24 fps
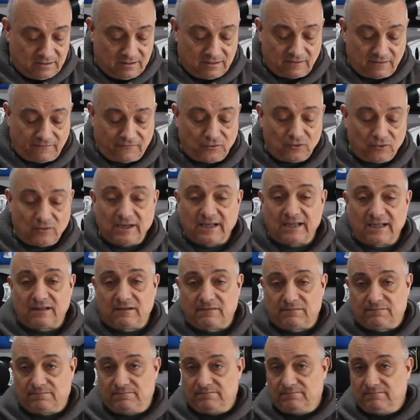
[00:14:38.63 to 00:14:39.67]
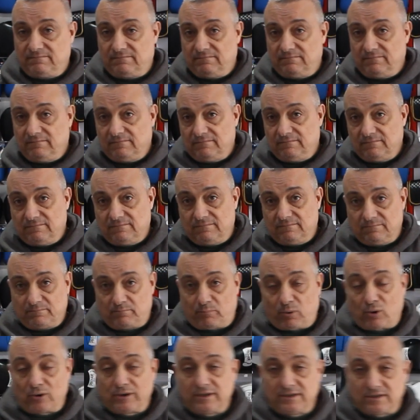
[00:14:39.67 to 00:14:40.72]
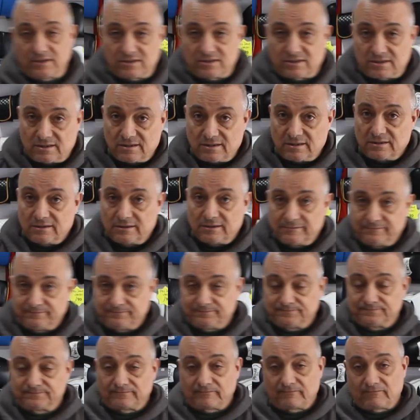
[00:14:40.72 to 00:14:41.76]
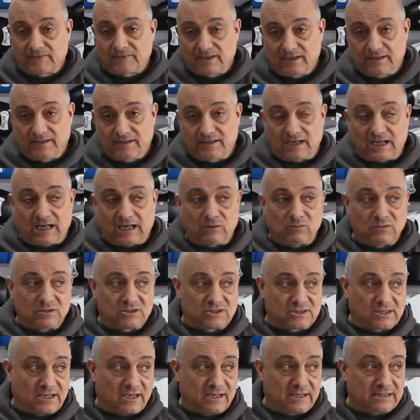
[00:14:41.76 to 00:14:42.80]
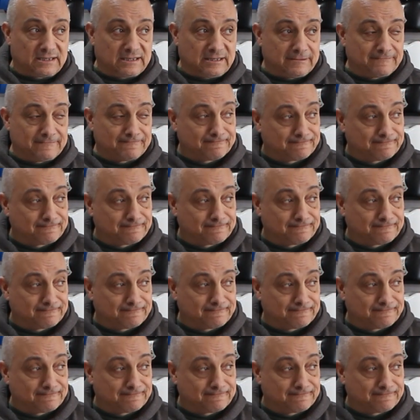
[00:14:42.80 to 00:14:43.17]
A few little points that I will say